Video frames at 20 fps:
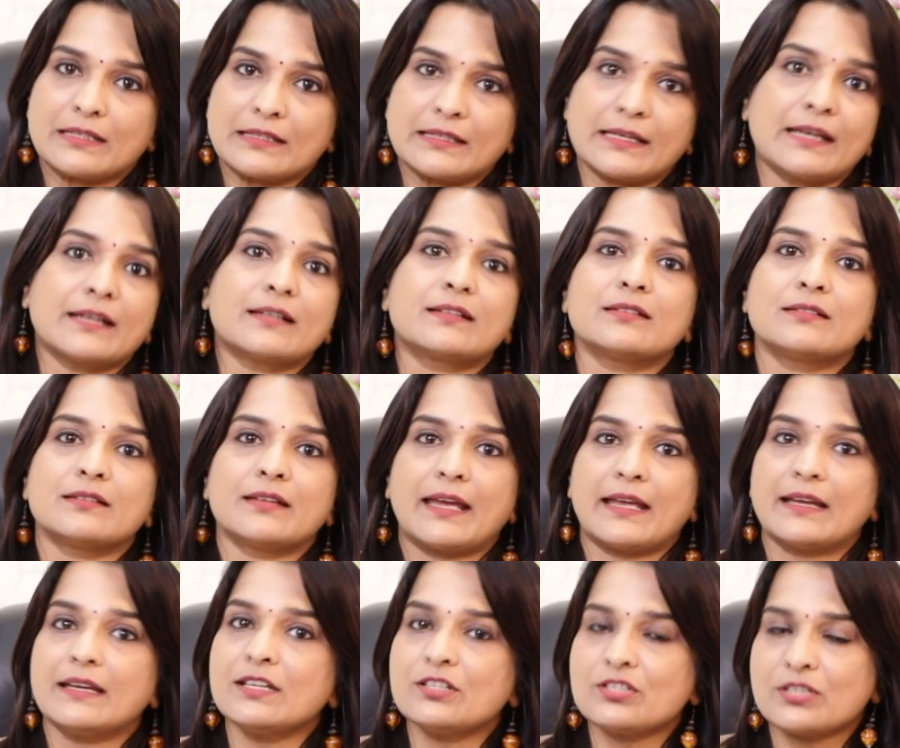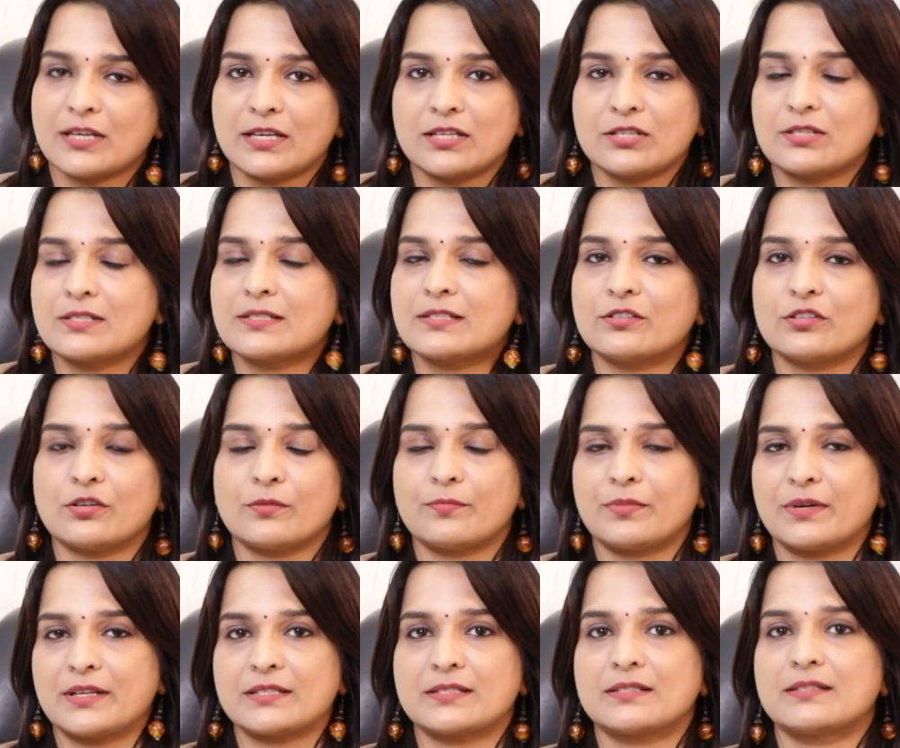detect any changes in your
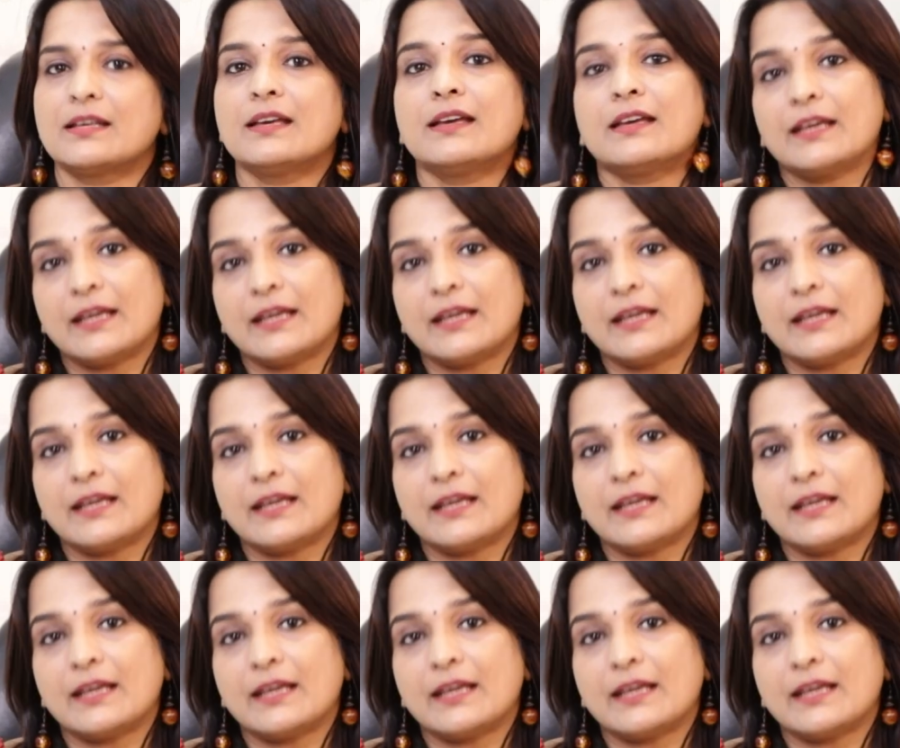breast